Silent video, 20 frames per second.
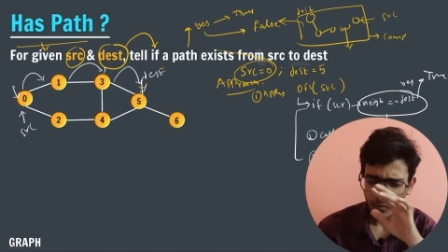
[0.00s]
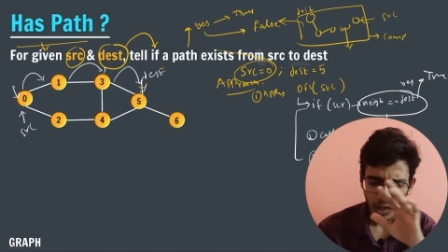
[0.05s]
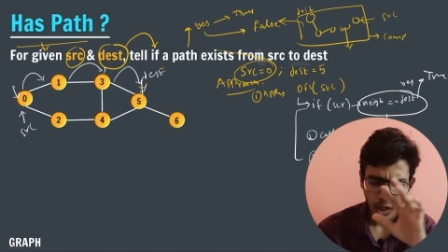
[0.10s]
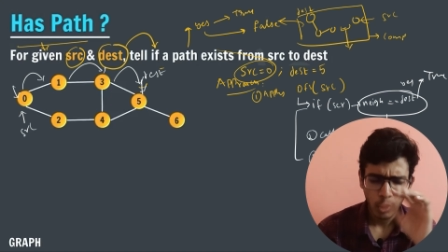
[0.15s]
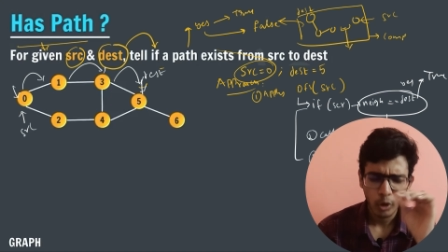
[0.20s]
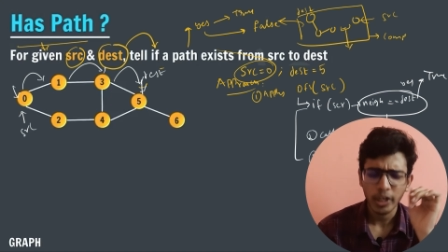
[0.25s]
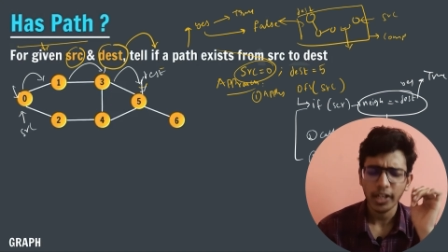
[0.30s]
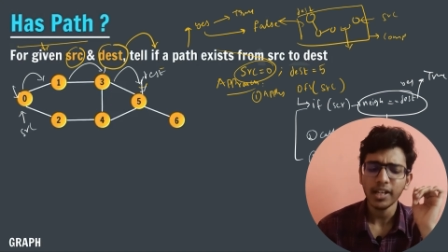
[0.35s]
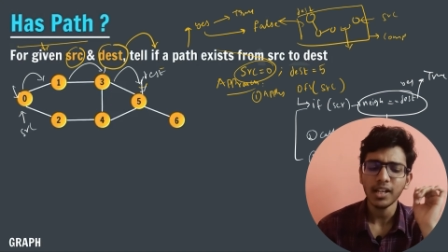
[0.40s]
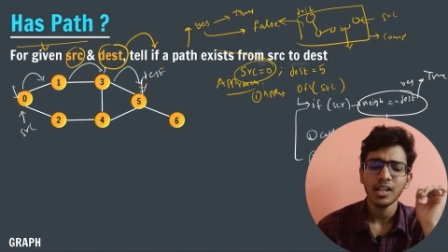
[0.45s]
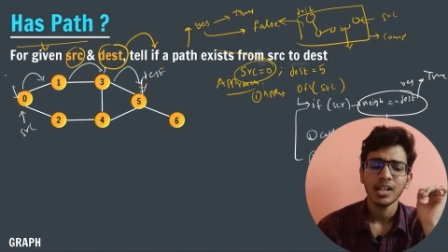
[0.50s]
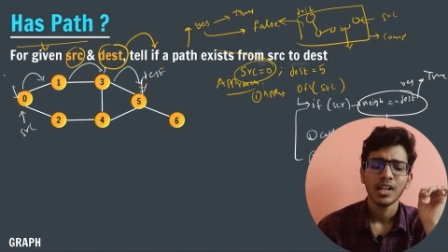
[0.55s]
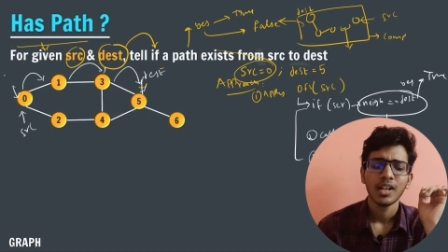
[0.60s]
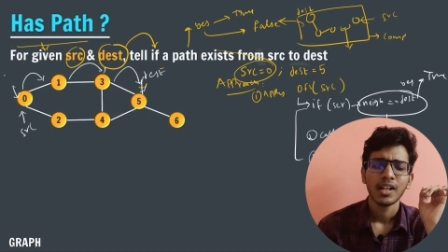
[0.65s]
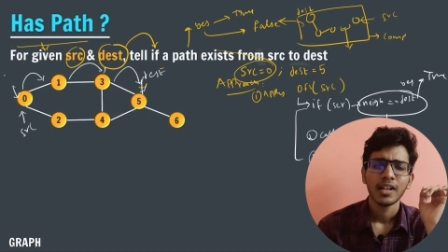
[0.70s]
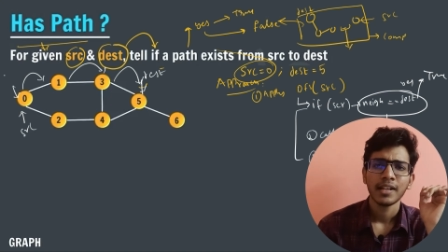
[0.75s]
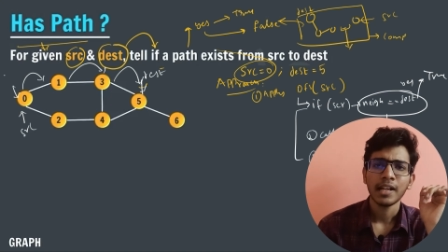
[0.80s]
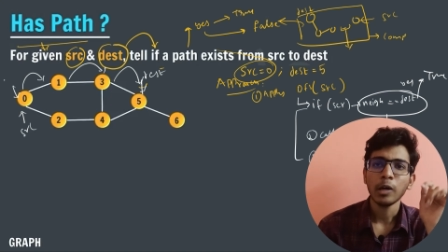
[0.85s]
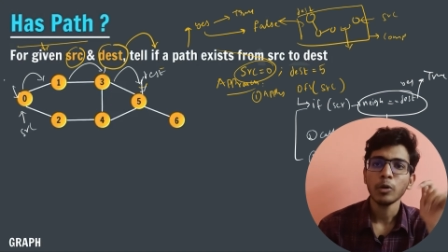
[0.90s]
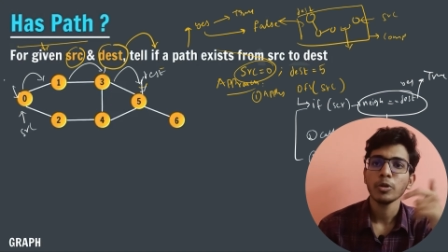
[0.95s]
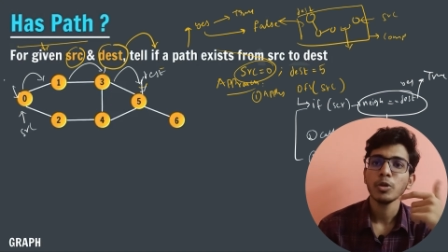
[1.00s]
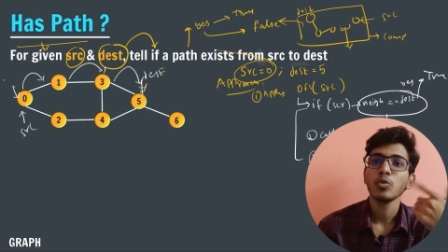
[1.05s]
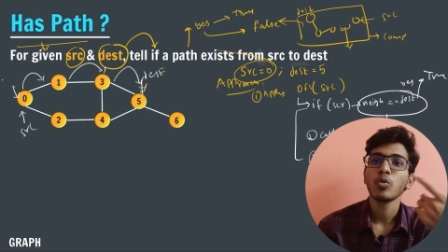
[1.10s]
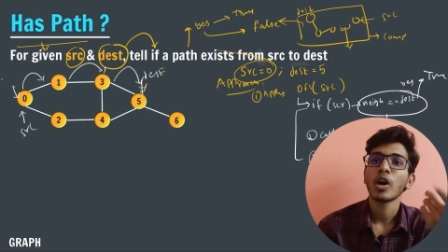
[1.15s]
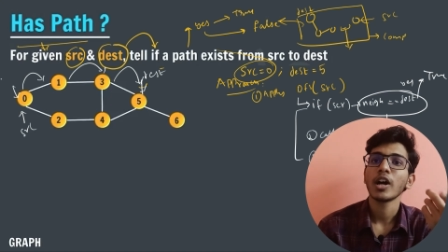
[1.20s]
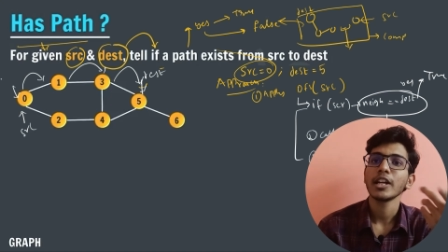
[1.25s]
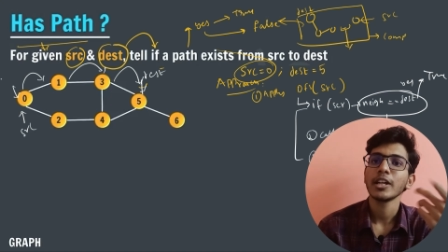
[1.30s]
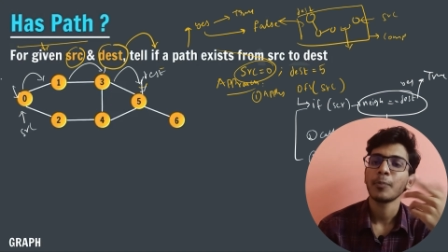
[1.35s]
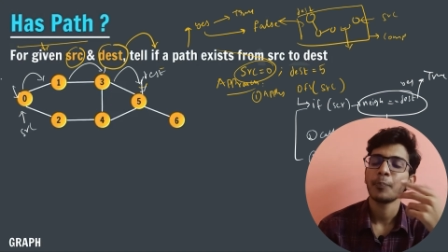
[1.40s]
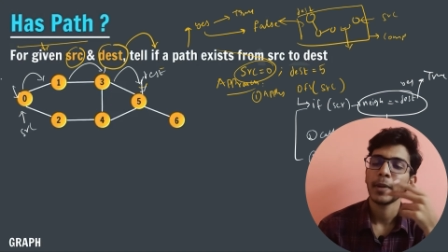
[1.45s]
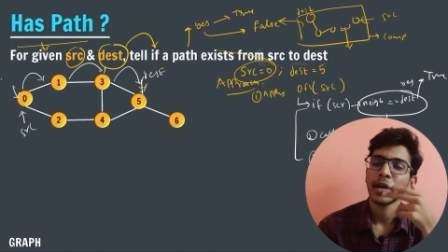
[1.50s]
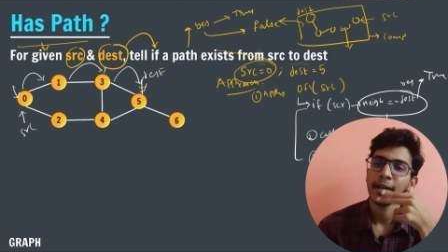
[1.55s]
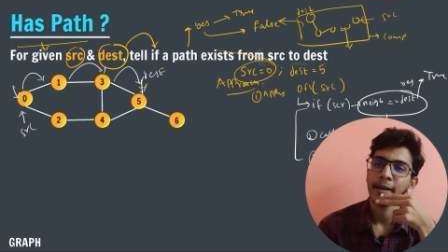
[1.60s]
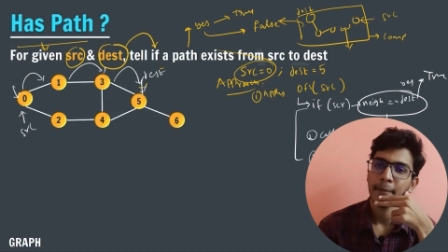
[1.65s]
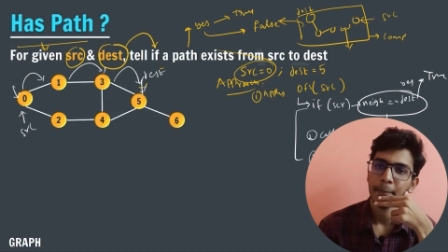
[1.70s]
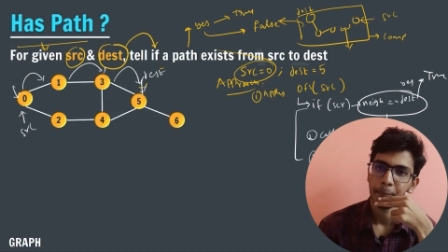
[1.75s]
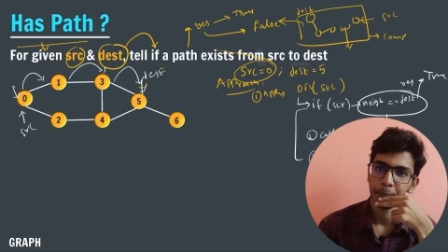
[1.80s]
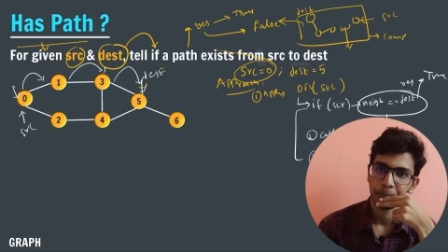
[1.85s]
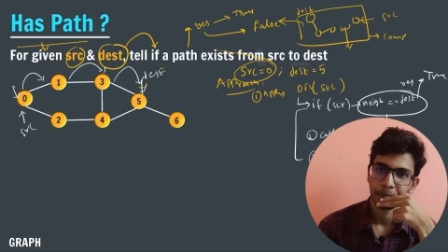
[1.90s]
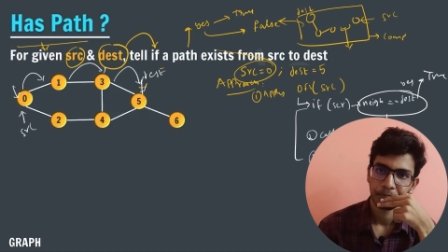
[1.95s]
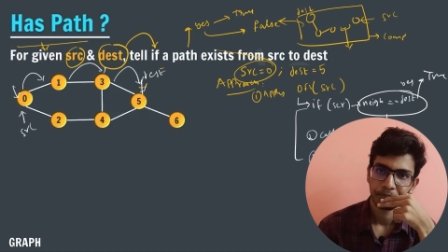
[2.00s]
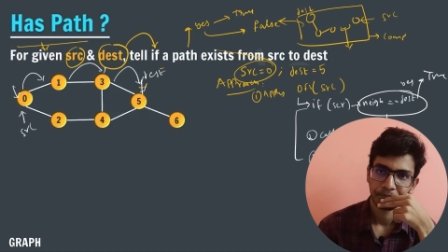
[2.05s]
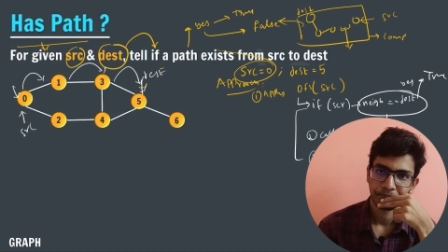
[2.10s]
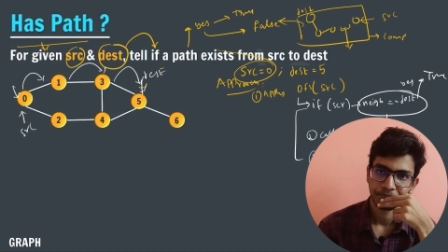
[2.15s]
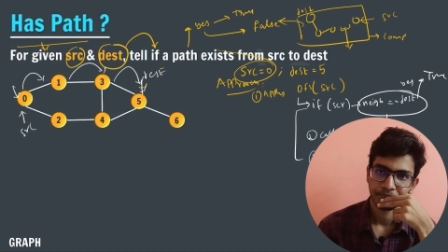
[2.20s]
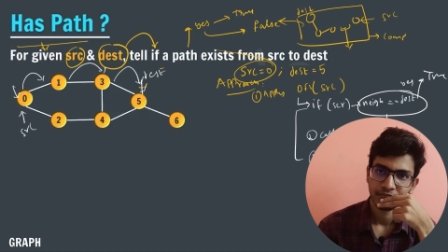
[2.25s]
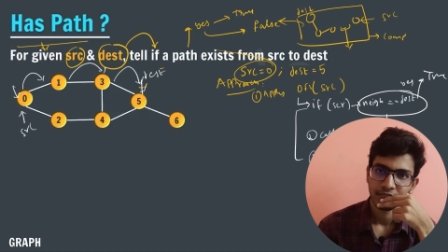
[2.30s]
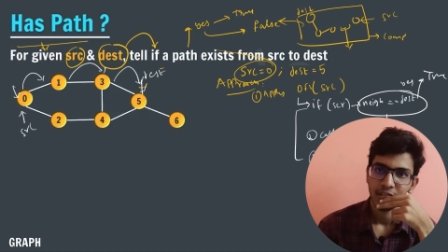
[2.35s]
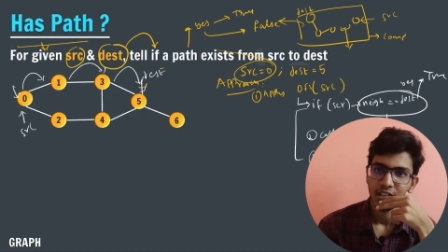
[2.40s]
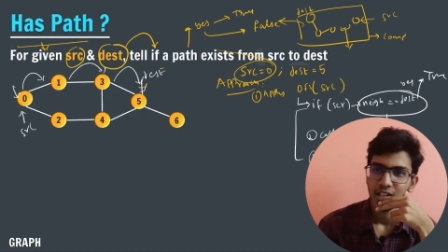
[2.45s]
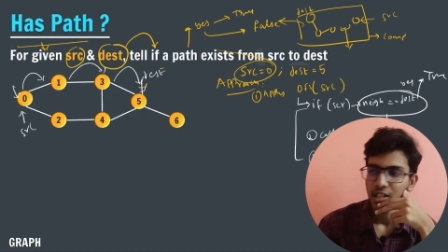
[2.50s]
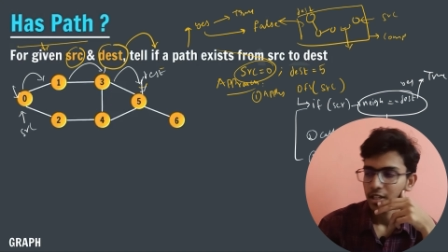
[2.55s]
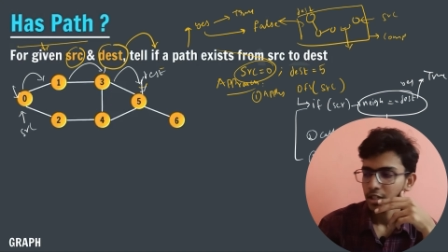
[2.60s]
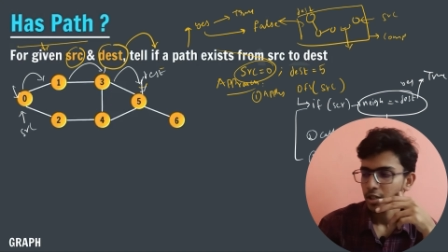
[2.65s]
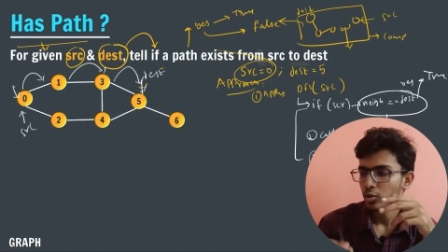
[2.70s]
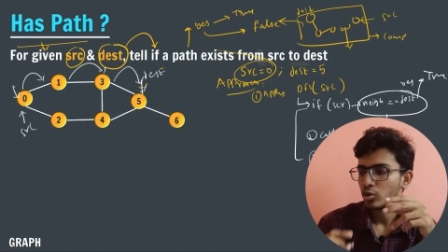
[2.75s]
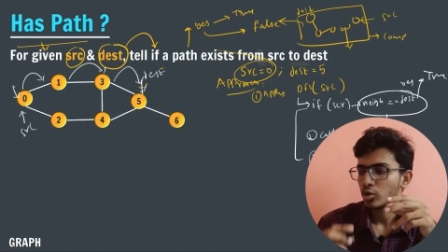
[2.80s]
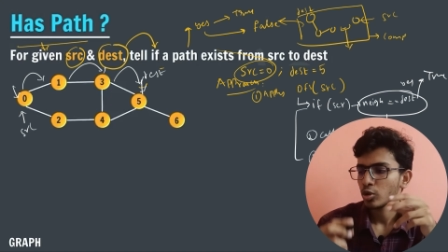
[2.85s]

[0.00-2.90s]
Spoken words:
Okay, now you want pen. You